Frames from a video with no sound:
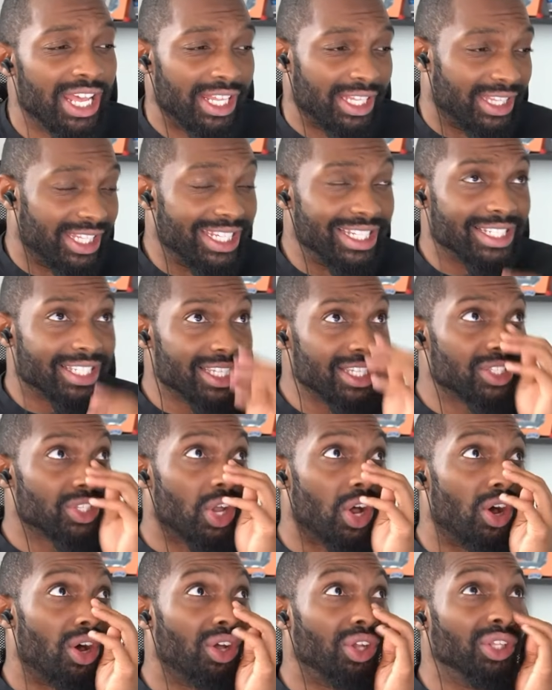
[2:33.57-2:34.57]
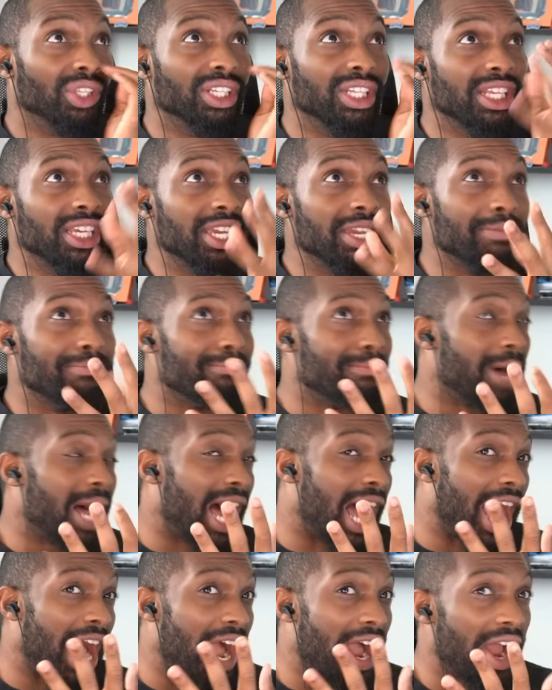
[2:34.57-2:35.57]
This is only
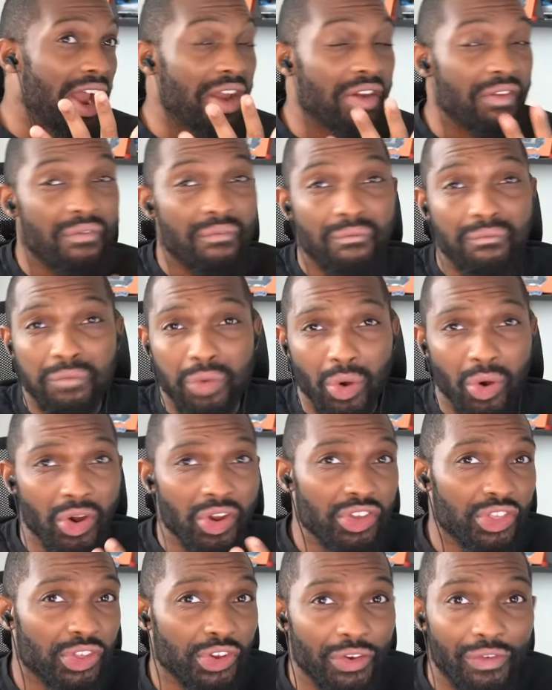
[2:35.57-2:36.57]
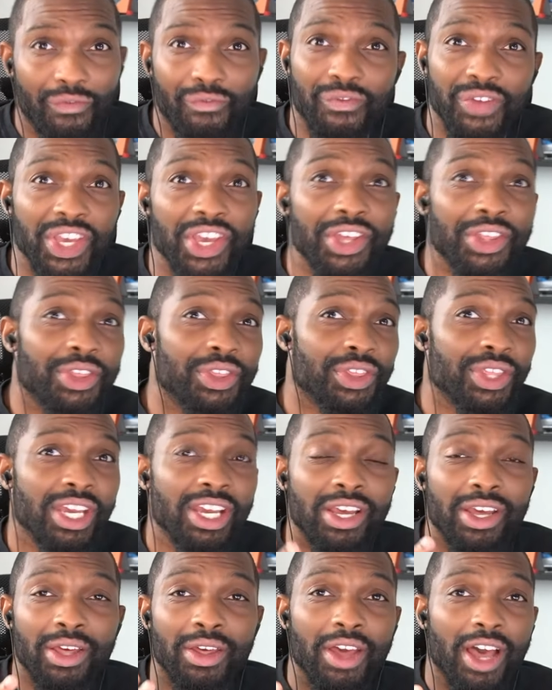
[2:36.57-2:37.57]
my 4th or 5th
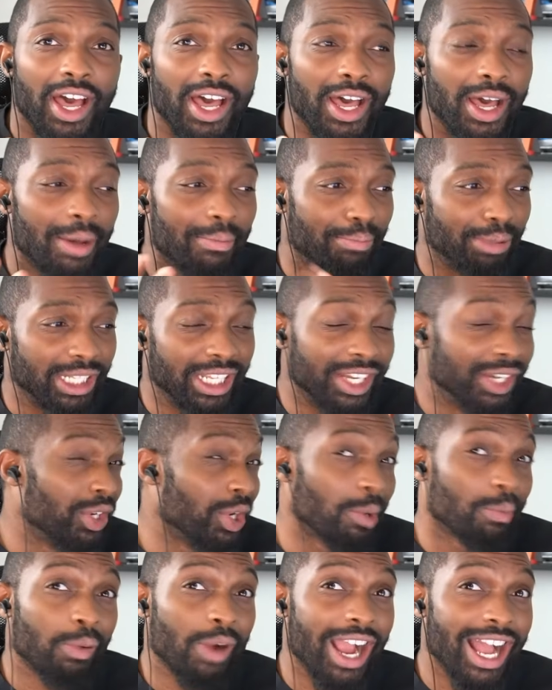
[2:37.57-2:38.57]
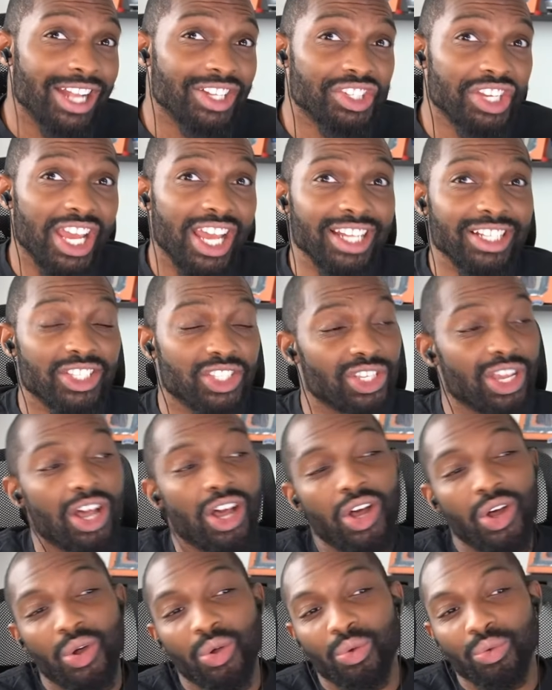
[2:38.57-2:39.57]
Blender project, so